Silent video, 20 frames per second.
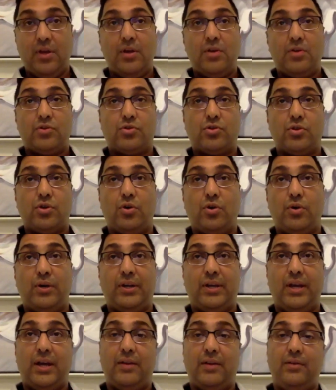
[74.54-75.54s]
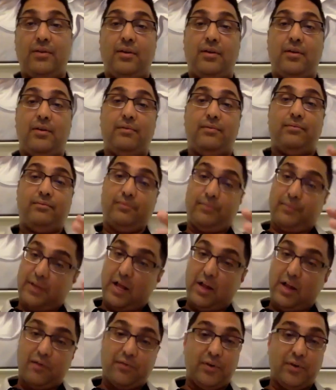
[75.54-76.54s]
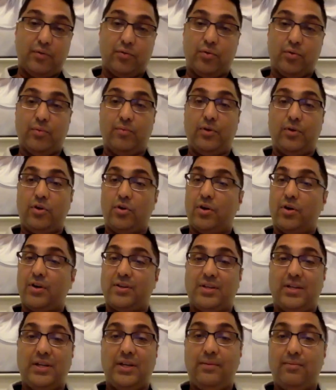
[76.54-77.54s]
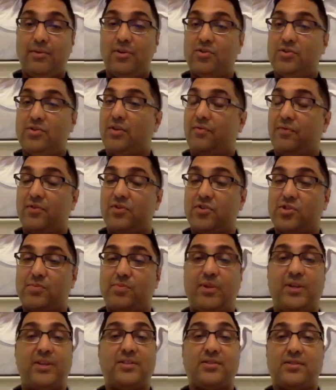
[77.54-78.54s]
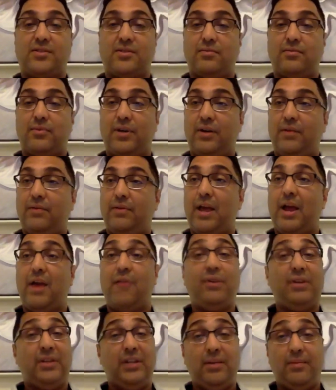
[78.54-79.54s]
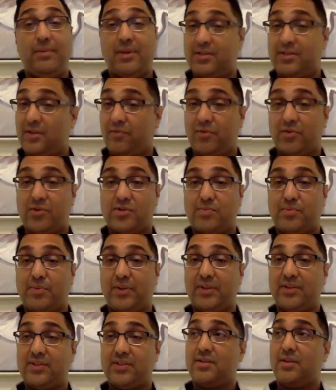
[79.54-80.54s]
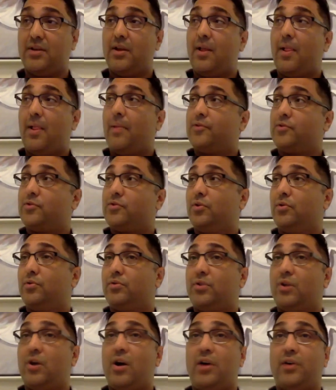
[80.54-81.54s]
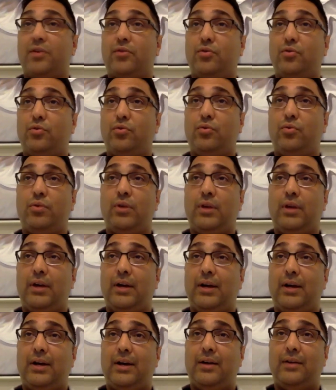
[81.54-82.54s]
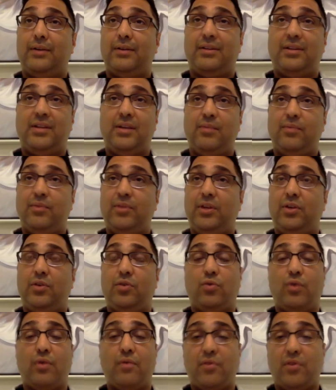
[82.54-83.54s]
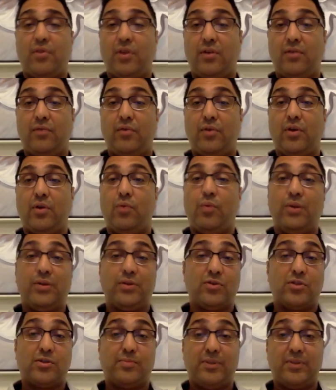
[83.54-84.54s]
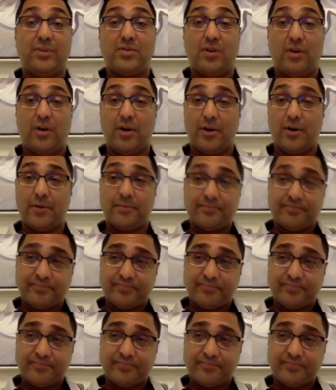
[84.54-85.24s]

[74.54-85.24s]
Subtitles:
So again, the elephant in the room, when you're on a team, there's different splits, right? Every team has different splits. So talk to the team lead or whoever you're interviewing on what those splits are,